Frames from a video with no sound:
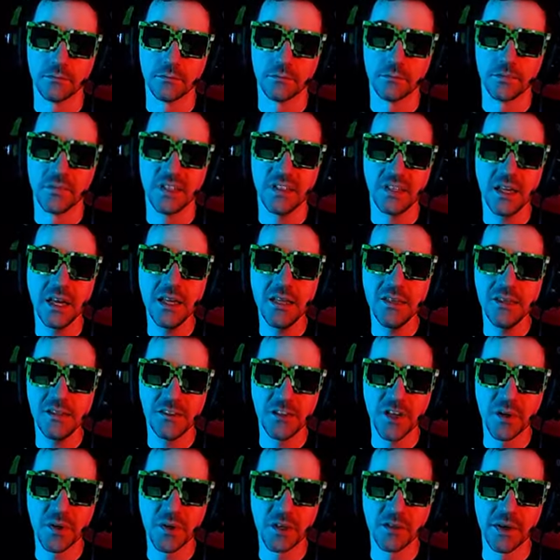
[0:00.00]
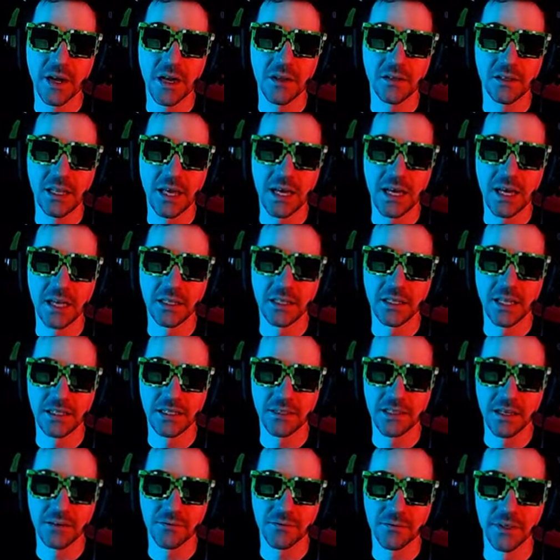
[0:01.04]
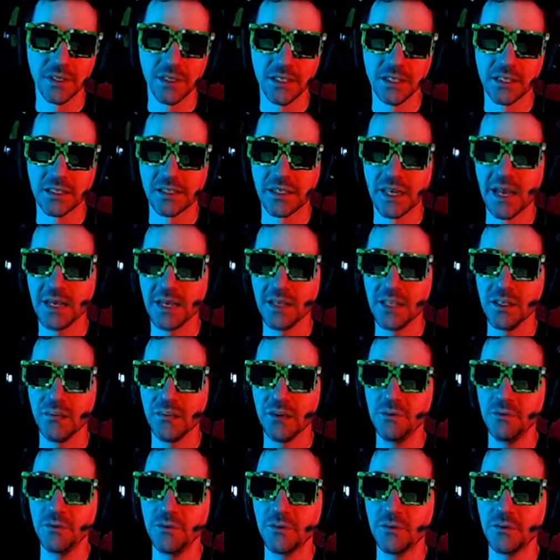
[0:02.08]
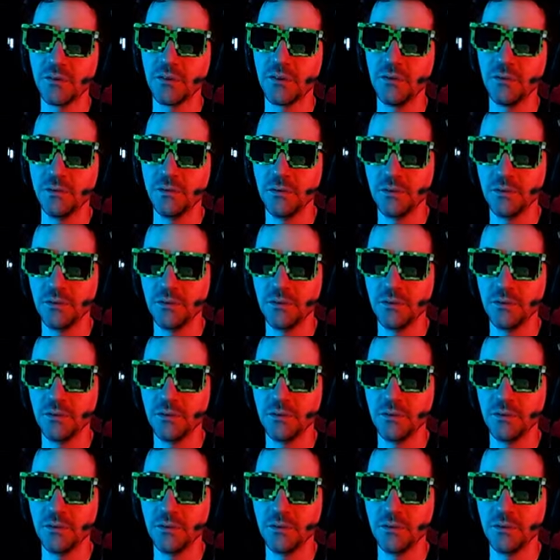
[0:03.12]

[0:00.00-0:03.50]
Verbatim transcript: This guy's jumping around a lot and like not really attacking me, which is cool.